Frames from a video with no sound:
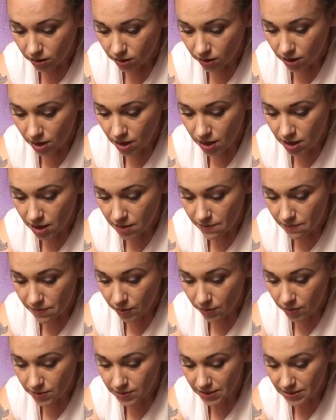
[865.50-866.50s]
But what
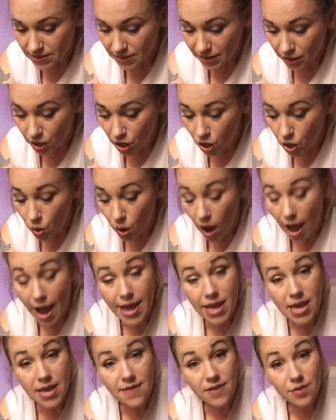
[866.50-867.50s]
was I saying? Oh, I
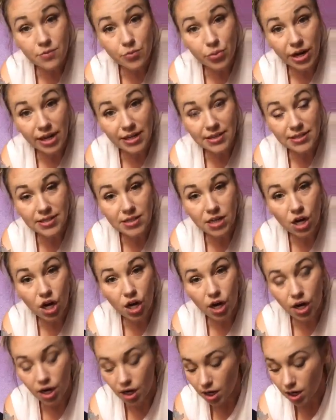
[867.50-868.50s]
even pressed
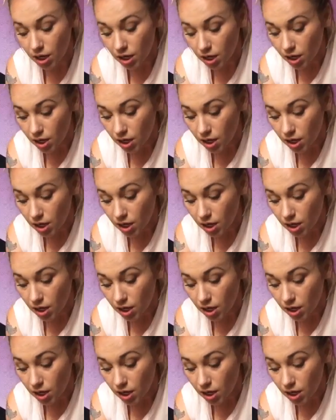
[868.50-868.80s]
our